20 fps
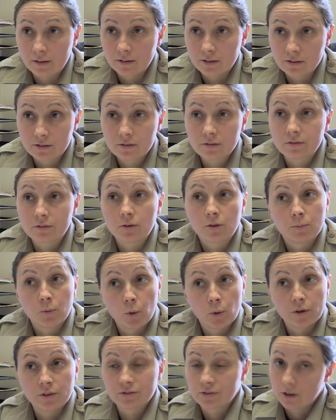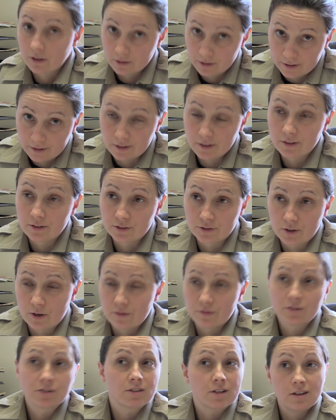and this little boy certainly didn't
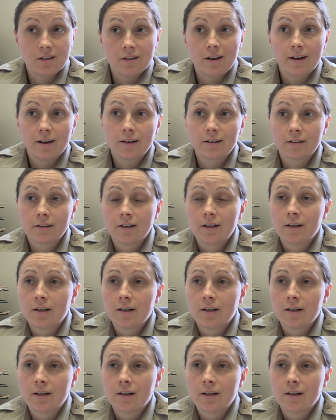deserve to see that.